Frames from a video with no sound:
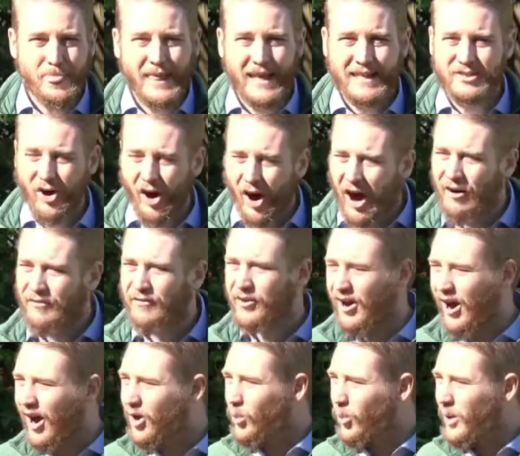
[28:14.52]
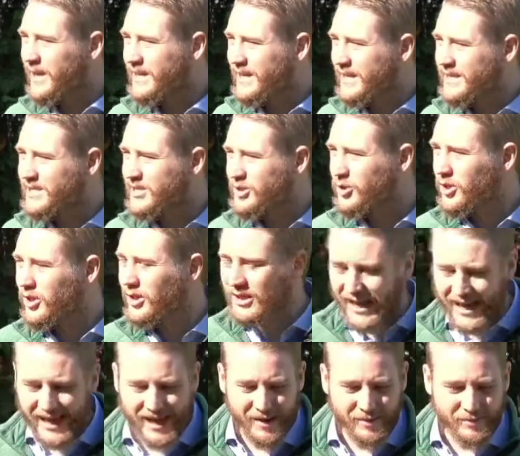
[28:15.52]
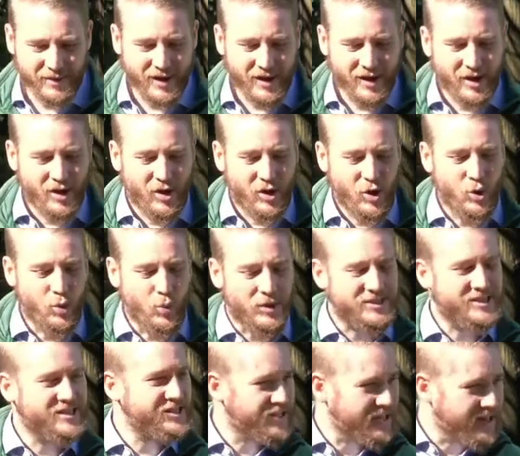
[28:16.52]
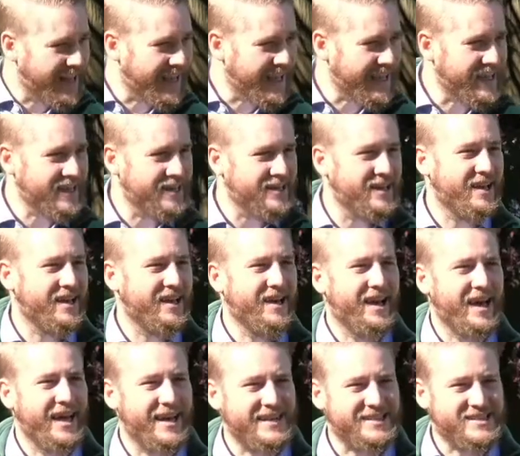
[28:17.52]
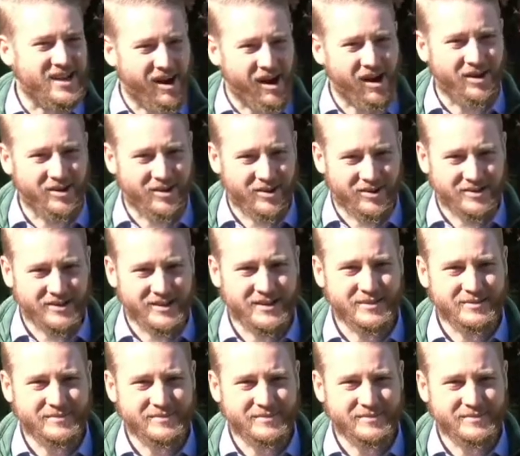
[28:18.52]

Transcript: and to offer our witness to the Lamb who was slain and has conquered.